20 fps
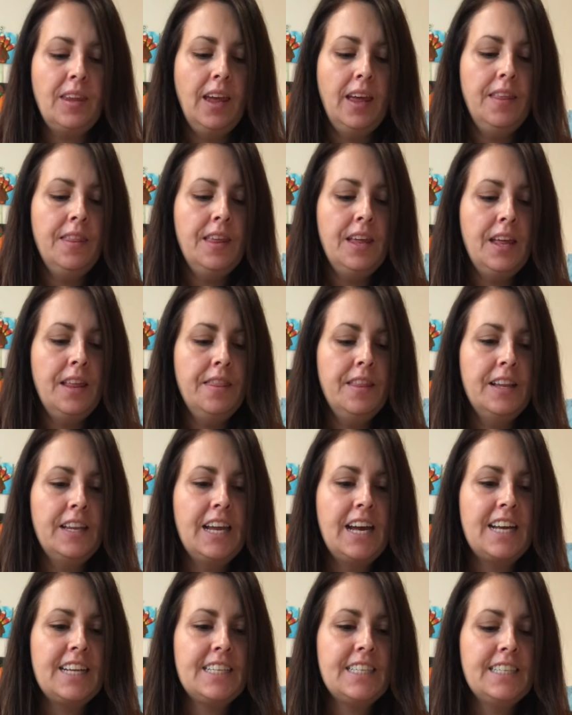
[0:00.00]
And then the
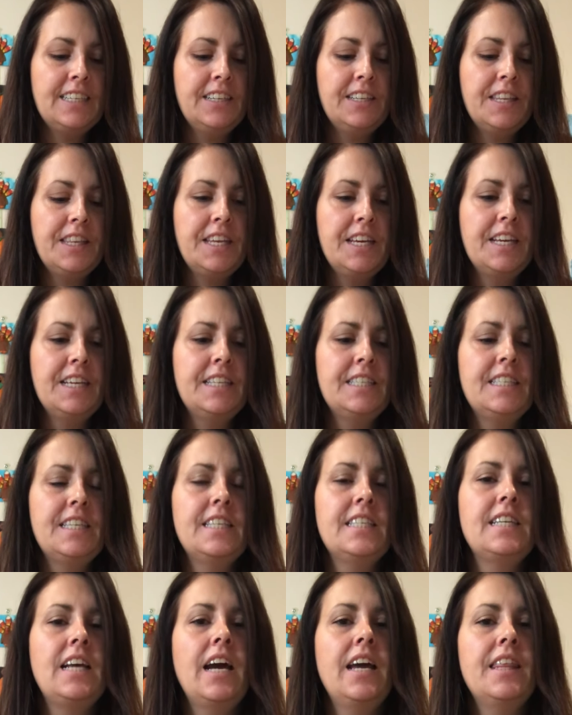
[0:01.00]
last little thing is
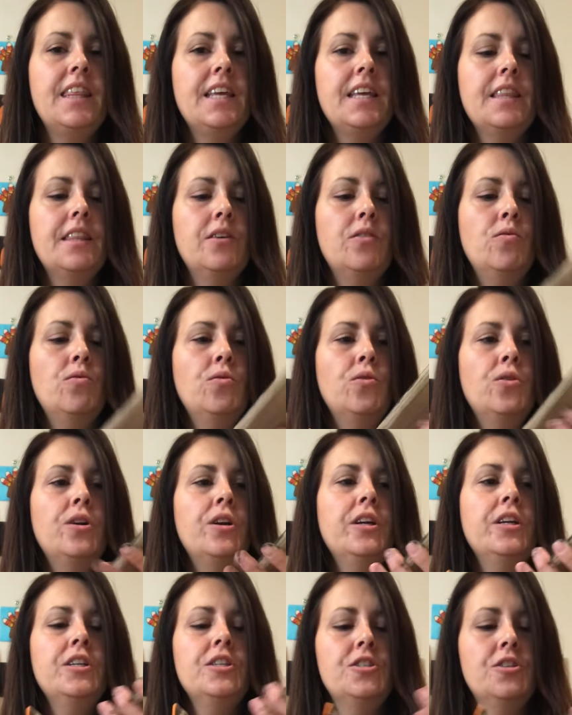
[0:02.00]
this. I think the
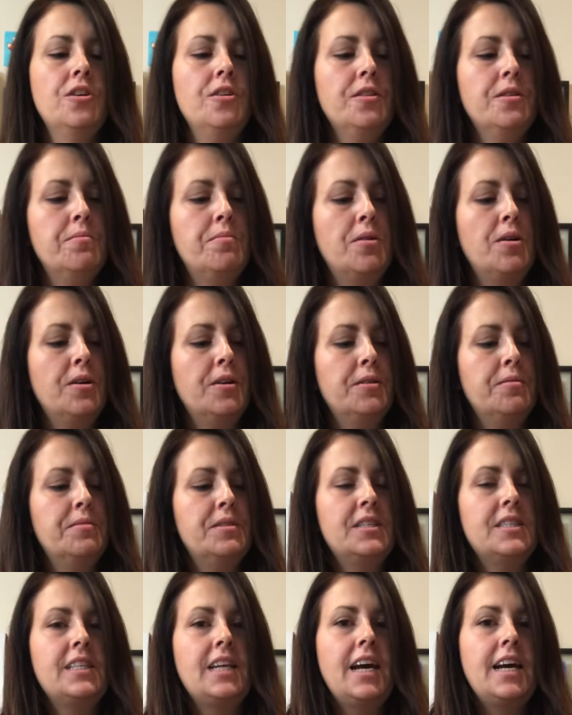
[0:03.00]
orange on the bottom
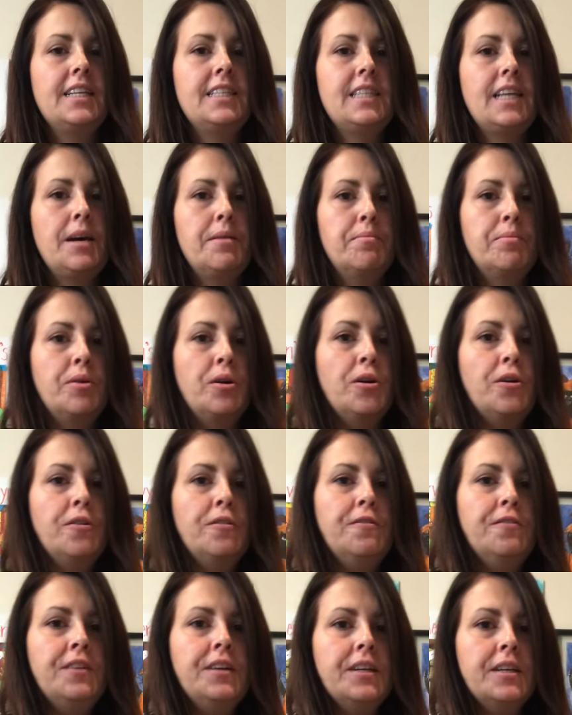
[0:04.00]
just adds that
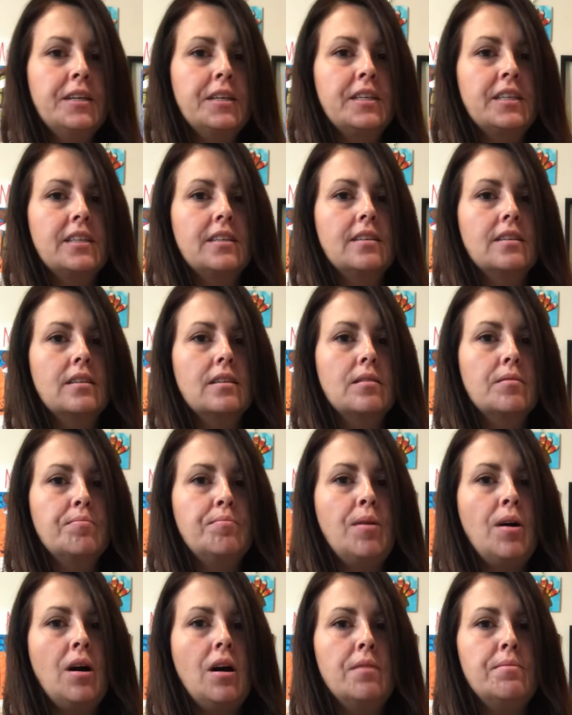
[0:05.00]
perfect
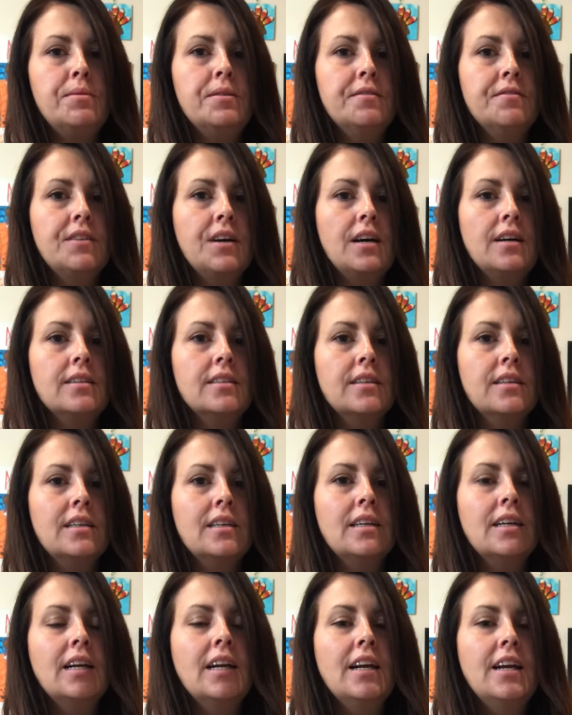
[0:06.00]
pop of
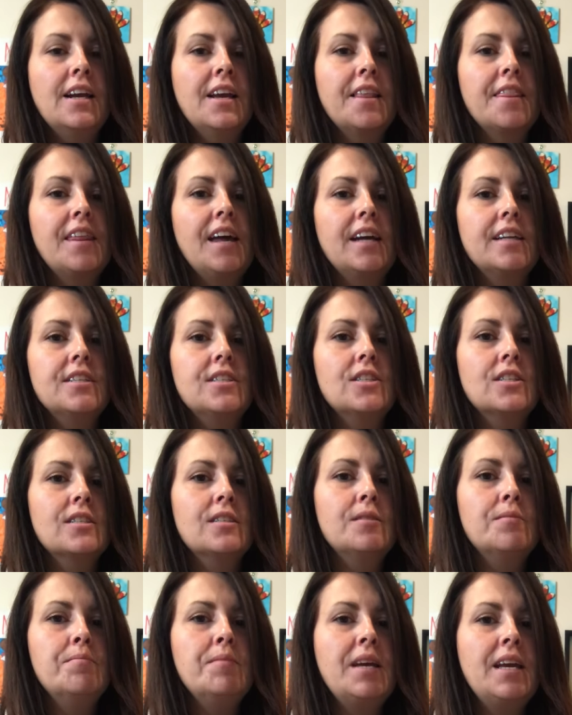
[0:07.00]
color that
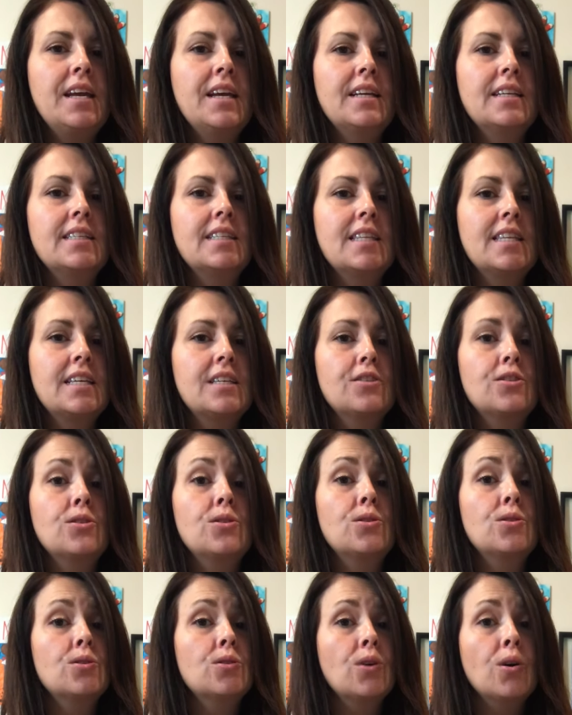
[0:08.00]
just makes this
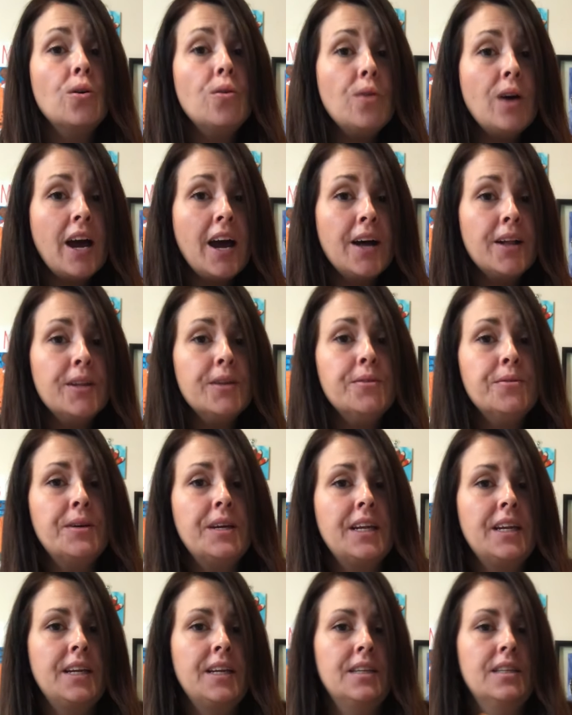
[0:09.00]
so
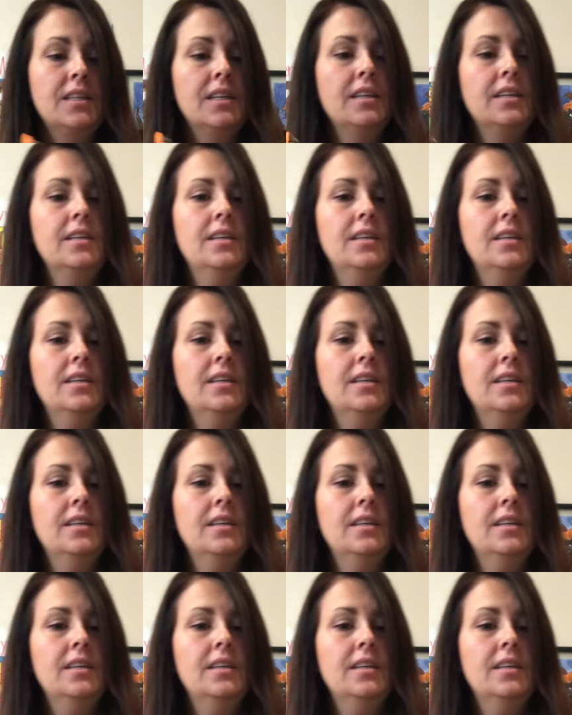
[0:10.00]
Halloween.